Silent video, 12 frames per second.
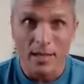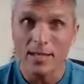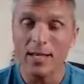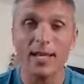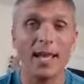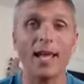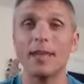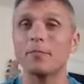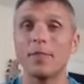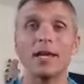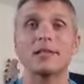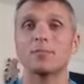You can't
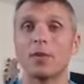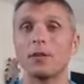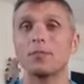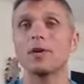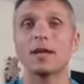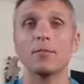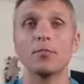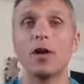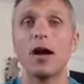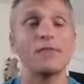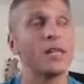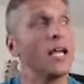mix public and
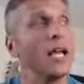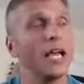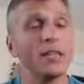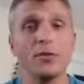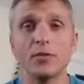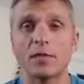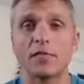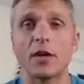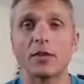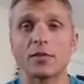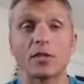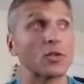private. And Yusuf
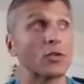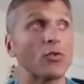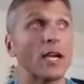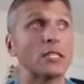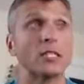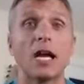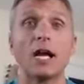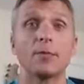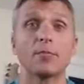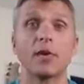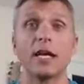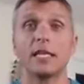El does a great job
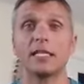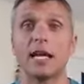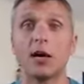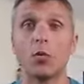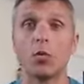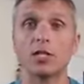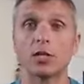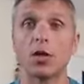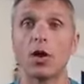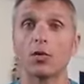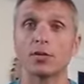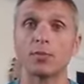at breaking down which
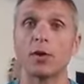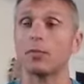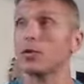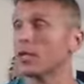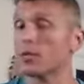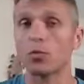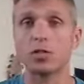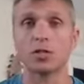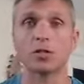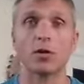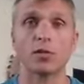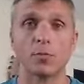law is public and which
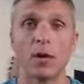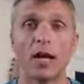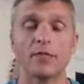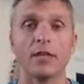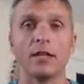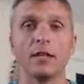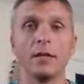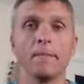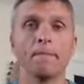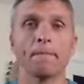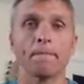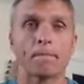law is private.
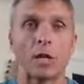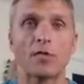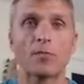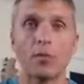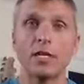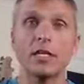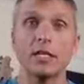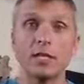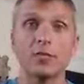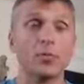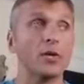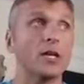It's
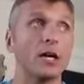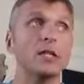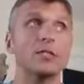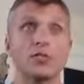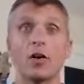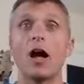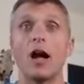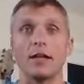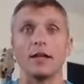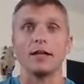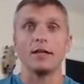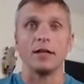pretty cut and dry,
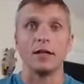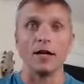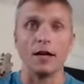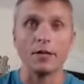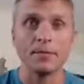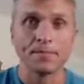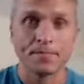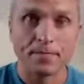you know.